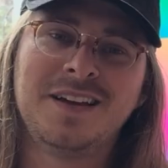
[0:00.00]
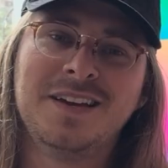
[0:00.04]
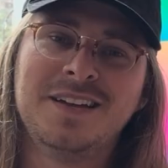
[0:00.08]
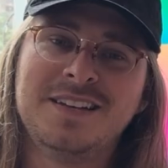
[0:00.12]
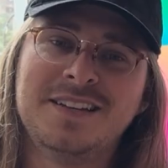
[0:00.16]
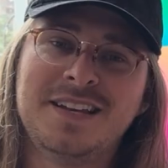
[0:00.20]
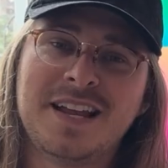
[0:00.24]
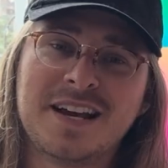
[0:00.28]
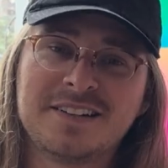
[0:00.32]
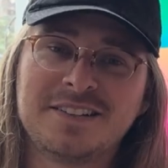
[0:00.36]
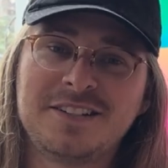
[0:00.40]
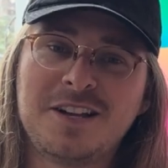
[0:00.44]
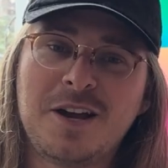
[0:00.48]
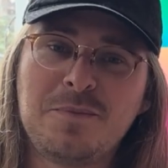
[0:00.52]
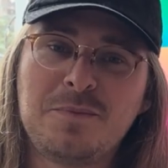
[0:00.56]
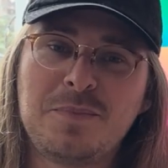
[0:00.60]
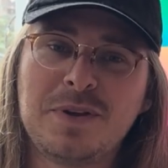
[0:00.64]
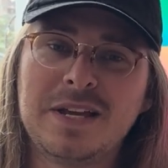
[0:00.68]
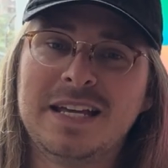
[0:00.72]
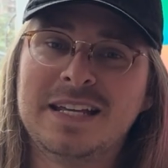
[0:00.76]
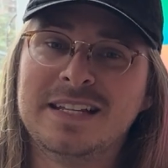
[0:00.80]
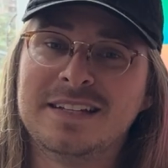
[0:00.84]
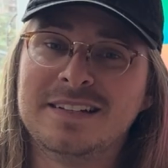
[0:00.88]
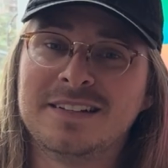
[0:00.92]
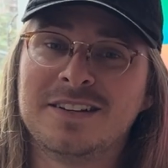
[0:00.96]
Next up
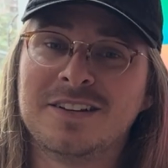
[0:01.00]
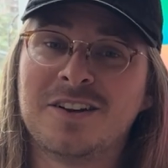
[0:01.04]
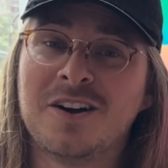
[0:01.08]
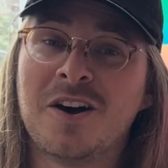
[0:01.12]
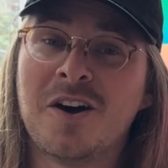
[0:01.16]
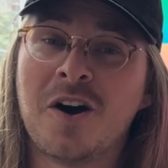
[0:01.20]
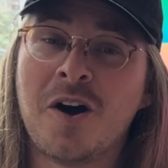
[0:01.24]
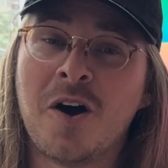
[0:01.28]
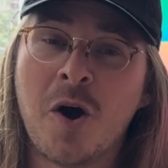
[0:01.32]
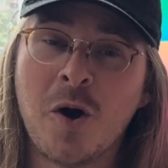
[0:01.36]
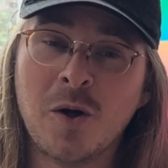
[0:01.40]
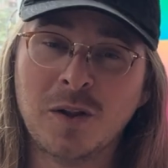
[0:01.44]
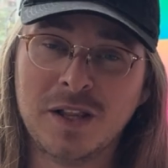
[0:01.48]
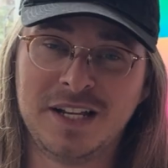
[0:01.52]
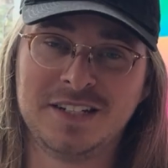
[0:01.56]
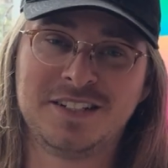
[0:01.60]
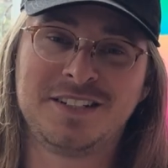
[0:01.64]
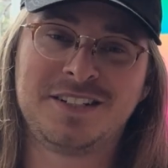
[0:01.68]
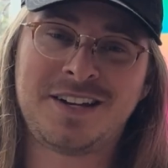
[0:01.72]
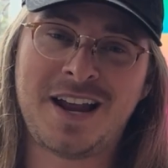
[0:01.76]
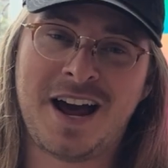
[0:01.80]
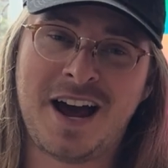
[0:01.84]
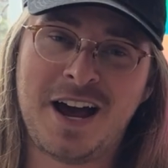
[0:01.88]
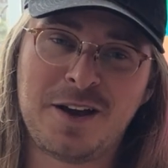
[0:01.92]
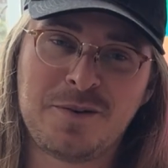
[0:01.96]
is OLED
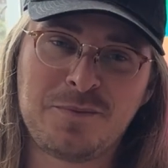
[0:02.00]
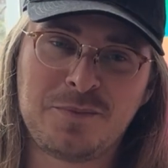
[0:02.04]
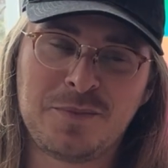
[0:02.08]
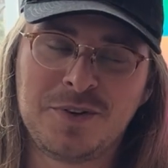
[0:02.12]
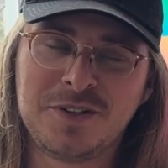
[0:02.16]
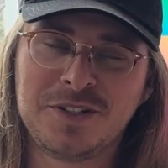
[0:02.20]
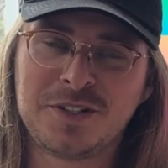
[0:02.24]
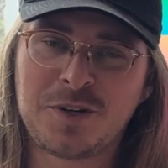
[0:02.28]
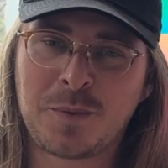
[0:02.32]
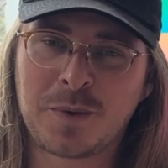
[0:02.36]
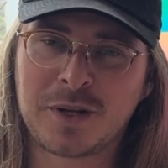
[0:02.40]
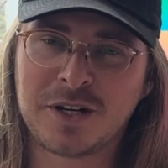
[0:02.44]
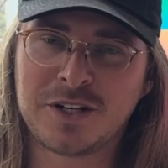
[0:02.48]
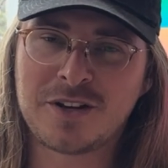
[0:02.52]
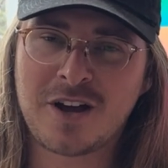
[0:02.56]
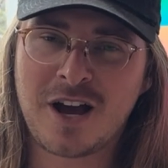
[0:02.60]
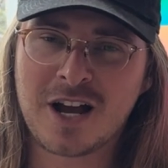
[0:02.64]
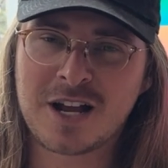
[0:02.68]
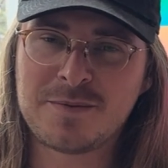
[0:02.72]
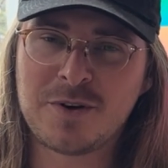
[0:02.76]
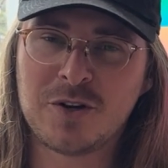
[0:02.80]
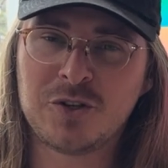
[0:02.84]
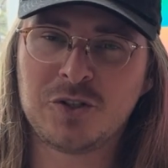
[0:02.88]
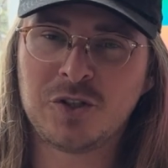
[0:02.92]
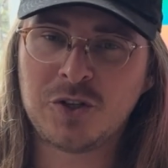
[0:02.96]
time. So we're going to talk
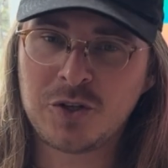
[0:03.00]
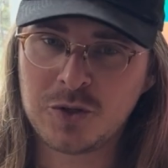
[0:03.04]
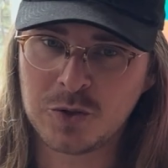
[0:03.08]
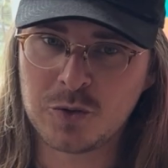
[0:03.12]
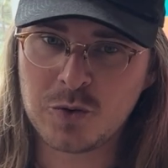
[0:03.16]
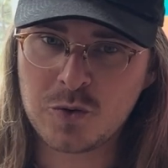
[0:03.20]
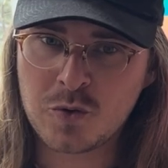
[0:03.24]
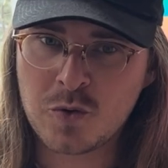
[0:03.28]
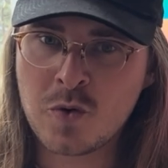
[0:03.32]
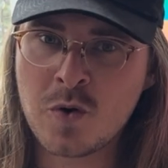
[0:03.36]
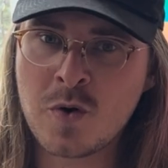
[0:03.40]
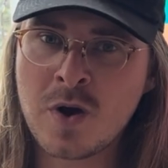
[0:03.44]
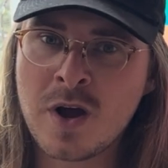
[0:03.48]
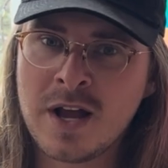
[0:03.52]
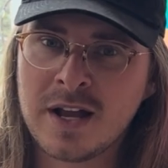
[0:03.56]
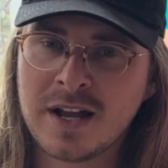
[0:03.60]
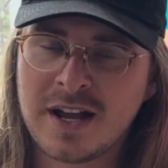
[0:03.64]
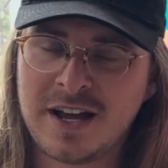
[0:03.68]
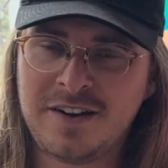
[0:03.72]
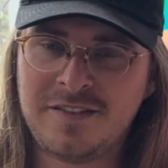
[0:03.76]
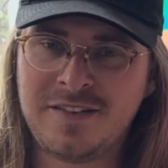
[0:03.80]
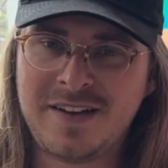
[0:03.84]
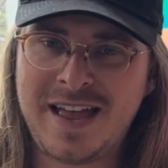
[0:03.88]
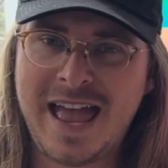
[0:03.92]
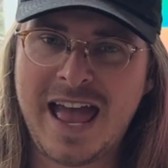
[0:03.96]
about two
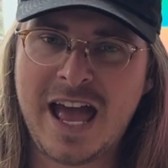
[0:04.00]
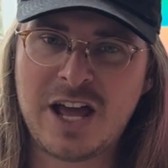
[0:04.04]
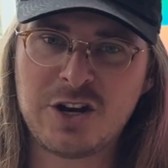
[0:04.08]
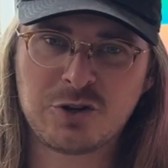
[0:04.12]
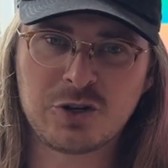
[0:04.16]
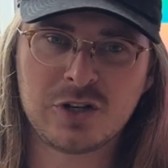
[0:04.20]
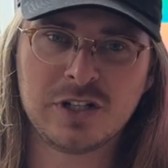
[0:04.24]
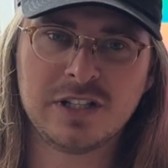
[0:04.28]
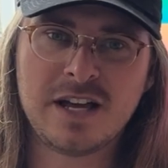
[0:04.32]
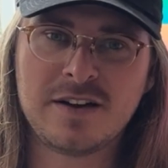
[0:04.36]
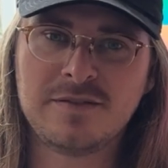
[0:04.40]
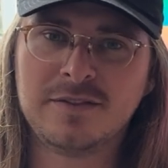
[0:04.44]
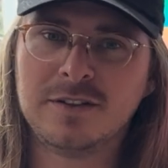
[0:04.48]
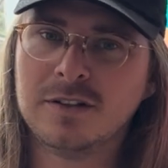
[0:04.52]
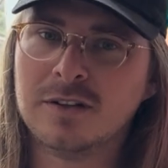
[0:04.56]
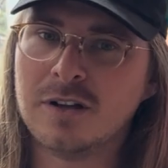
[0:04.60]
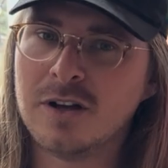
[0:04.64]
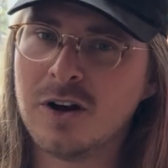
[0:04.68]
kind of entry-level